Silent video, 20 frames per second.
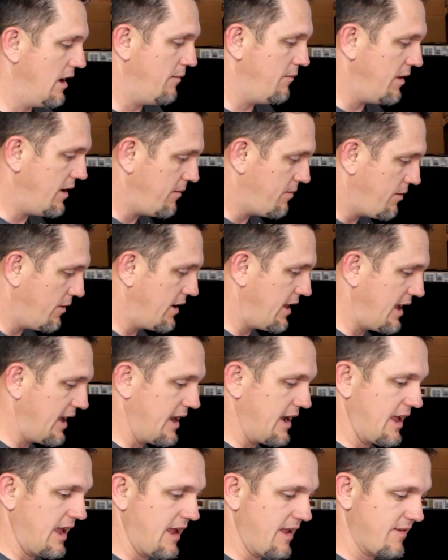and me putting
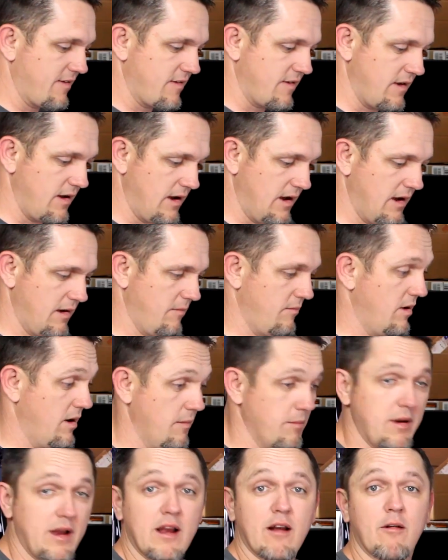it against
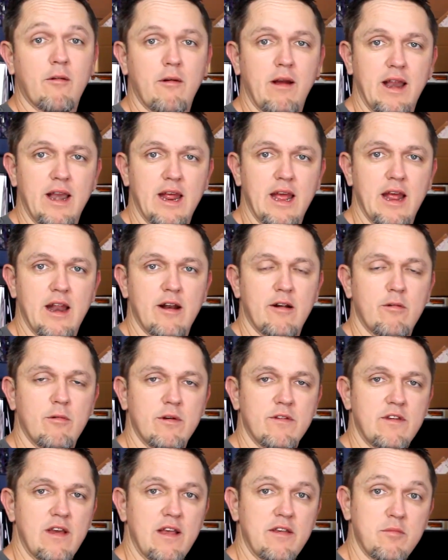a bigger radiator
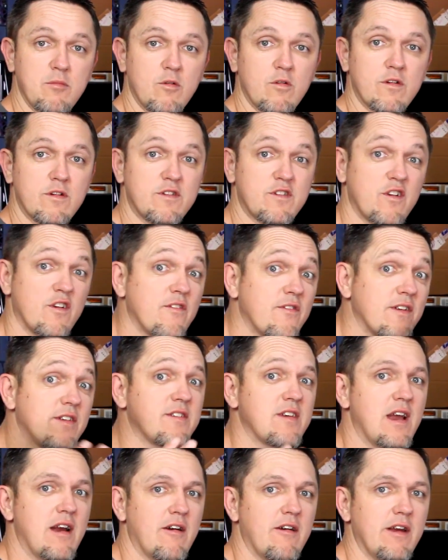which has more
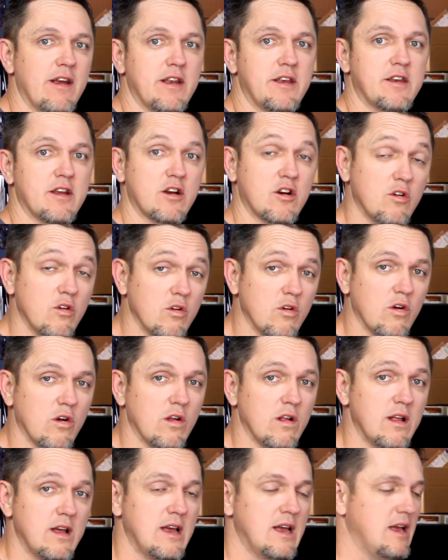surface area to
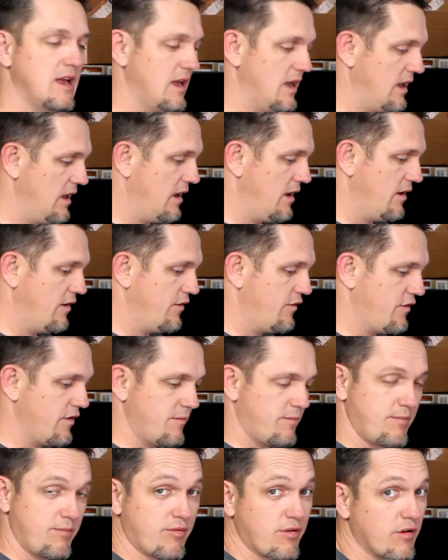cool
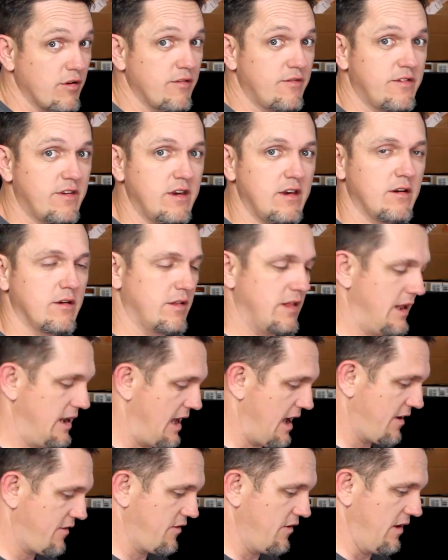should prove to you that
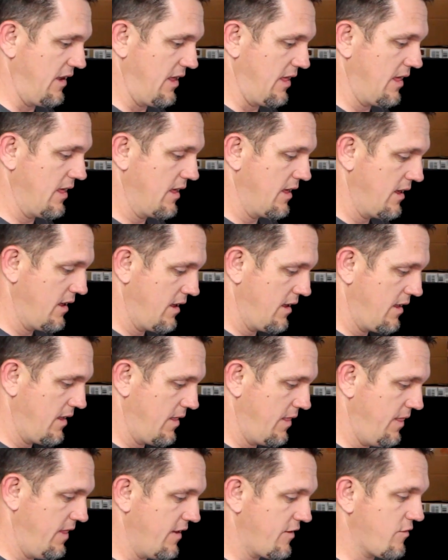actually
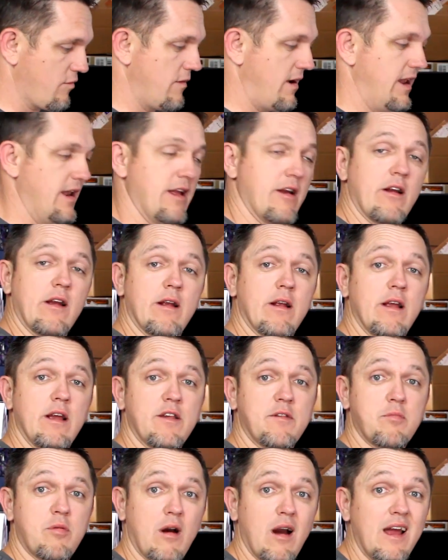this radiator
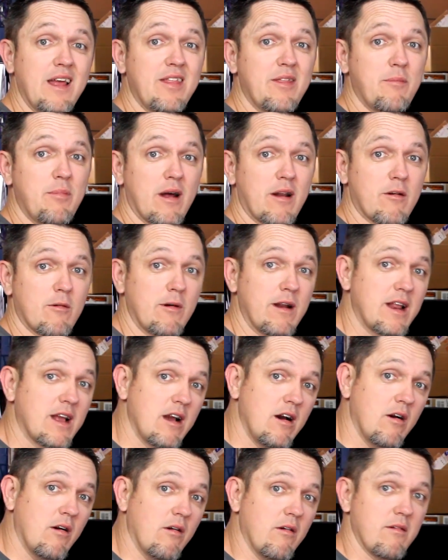is probably the better way to
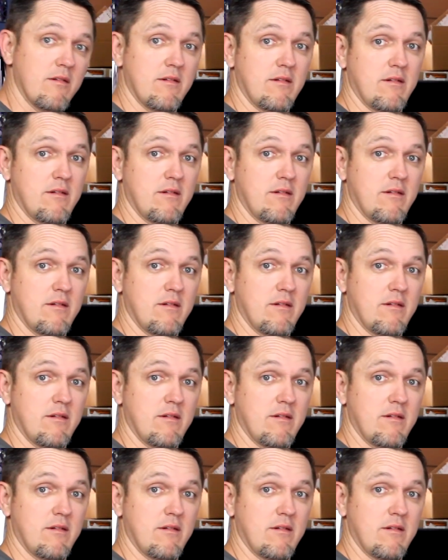go.